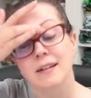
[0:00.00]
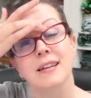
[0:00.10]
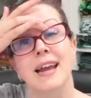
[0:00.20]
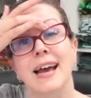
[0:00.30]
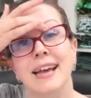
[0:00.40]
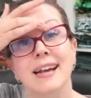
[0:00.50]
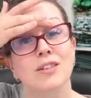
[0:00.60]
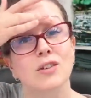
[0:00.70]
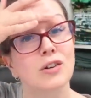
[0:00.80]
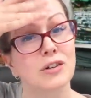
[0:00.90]
Today
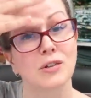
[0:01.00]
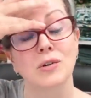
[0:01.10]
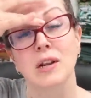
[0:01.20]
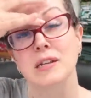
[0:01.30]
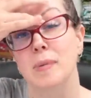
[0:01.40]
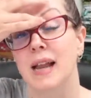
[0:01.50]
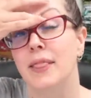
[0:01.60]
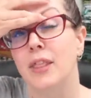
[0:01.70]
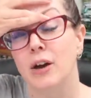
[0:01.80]
has not gone according to plan though.